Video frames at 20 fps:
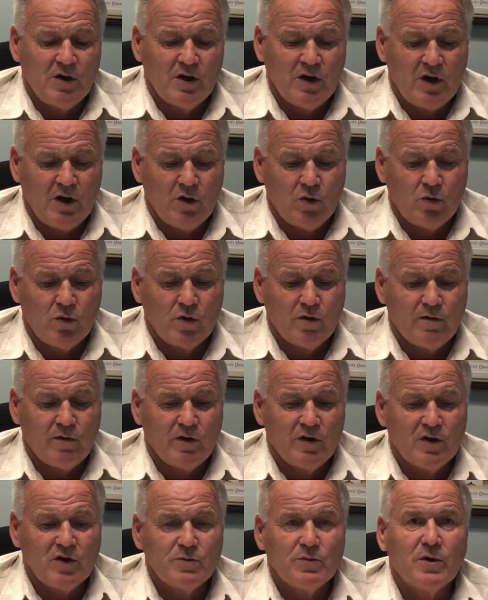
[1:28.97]
in order for
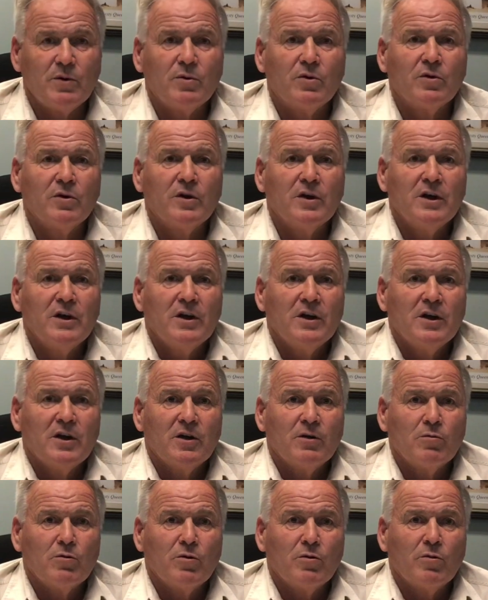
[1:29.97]
these people to
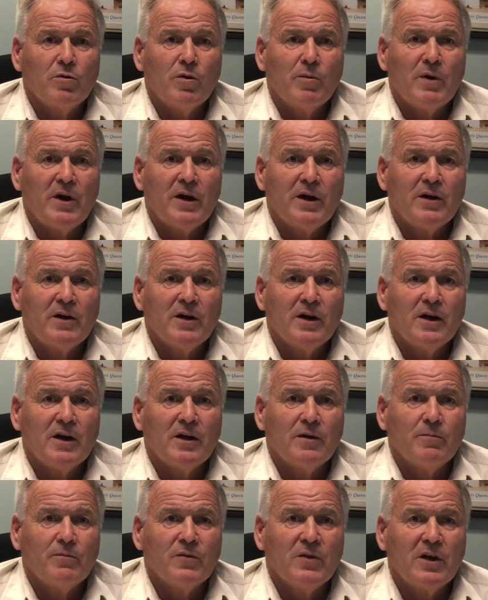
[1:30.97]
remain
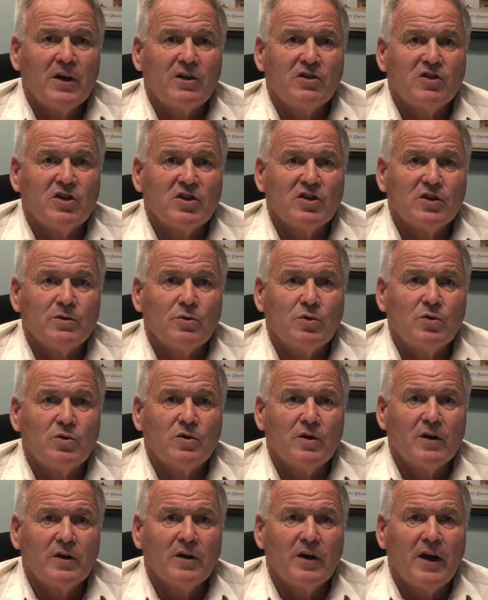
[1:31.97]
accessible
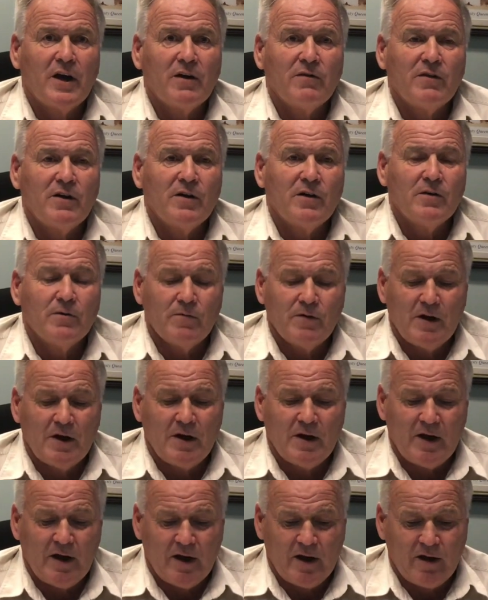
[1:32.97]
out of
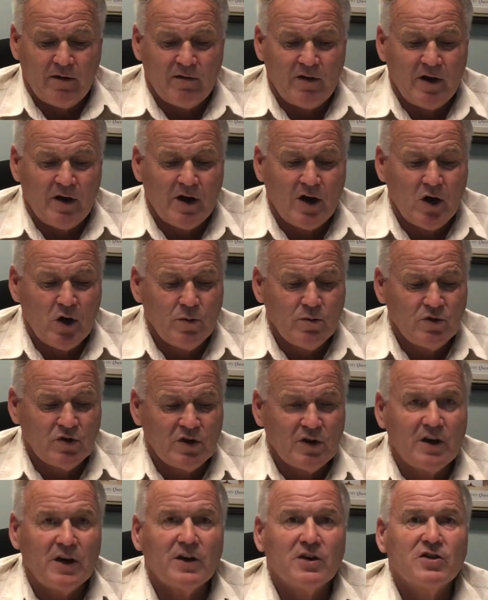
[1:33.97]
their homes to
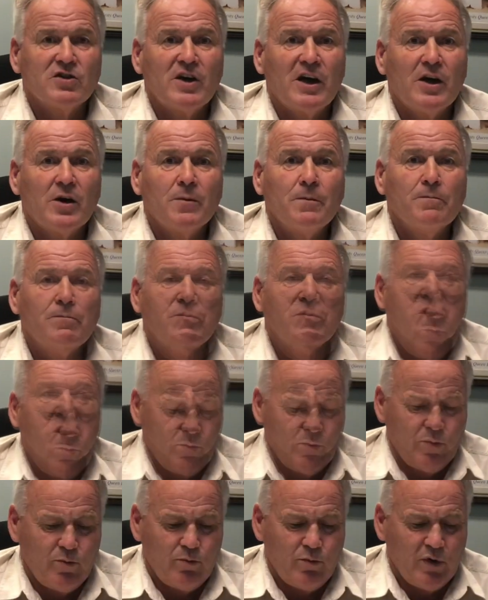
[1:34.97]
get to town.
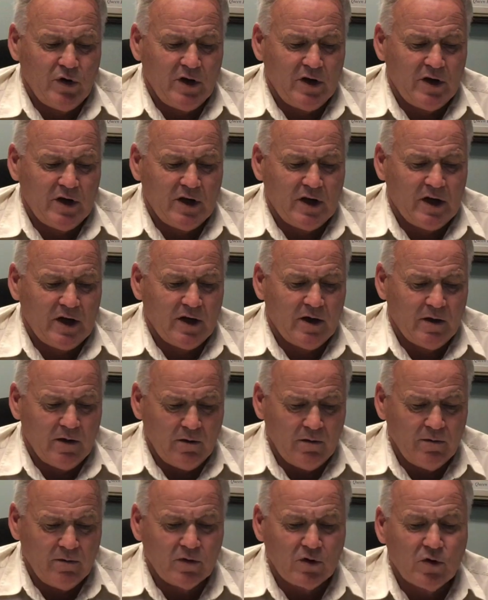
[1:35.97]
Been
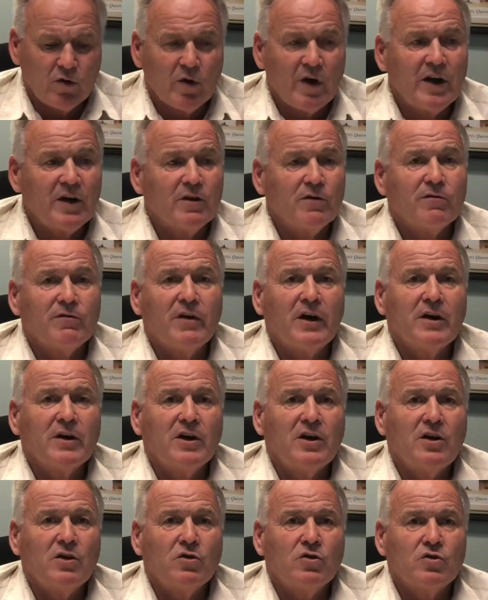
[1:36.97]
granted
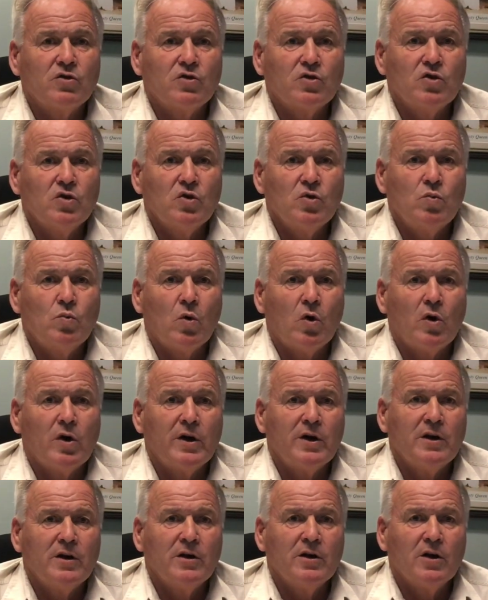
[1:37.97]
funding to
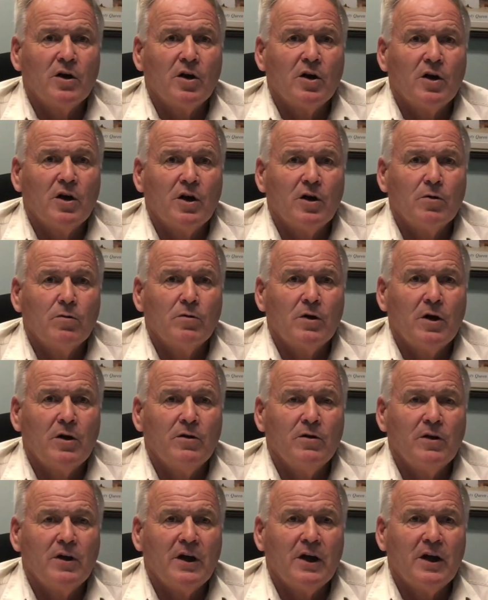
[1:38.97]
widen a
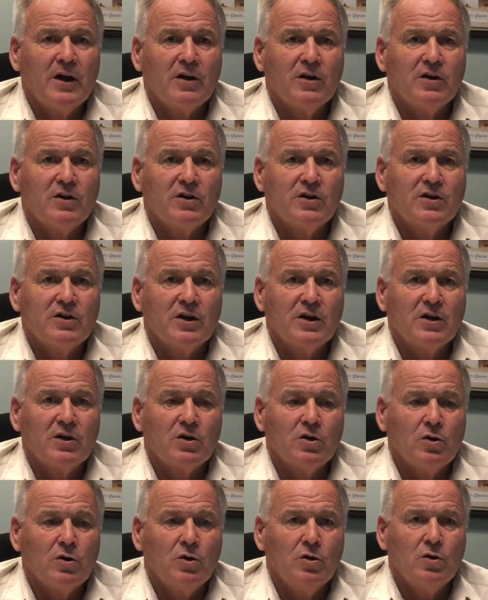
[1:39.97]
road out at
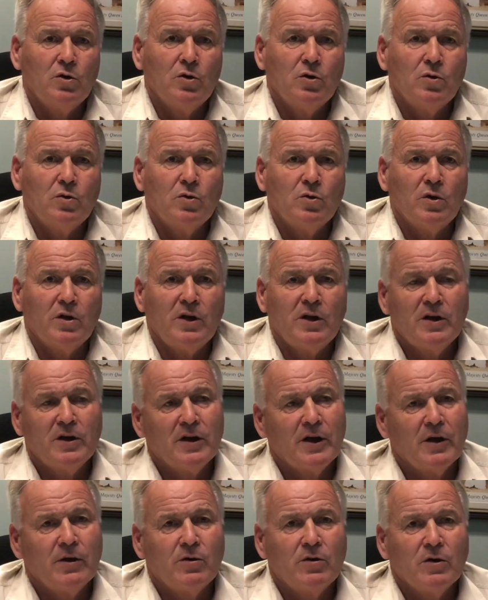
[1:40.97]
Kalulu or
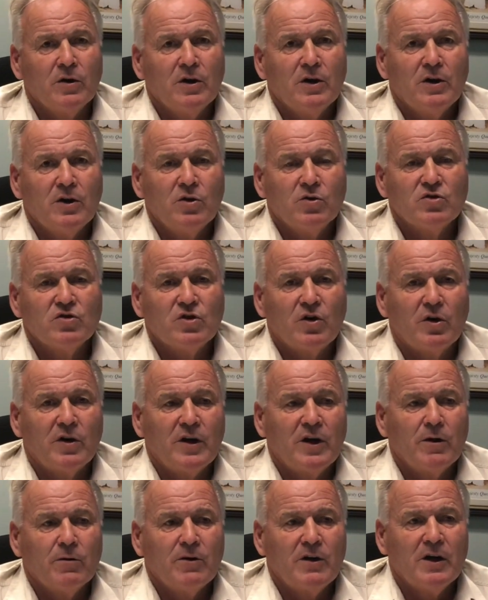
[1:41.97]
Lindenow hillside
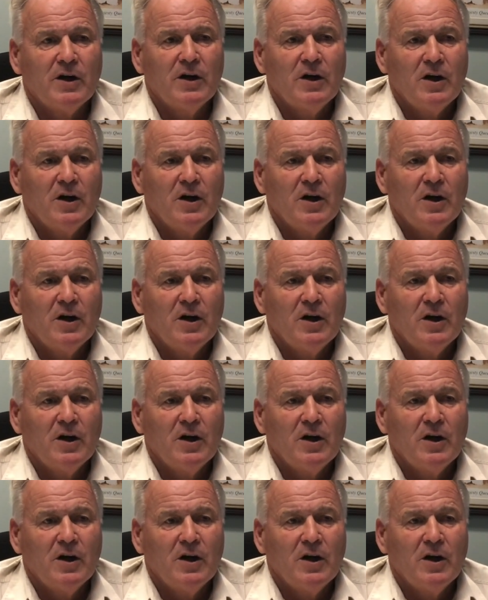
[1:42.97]
area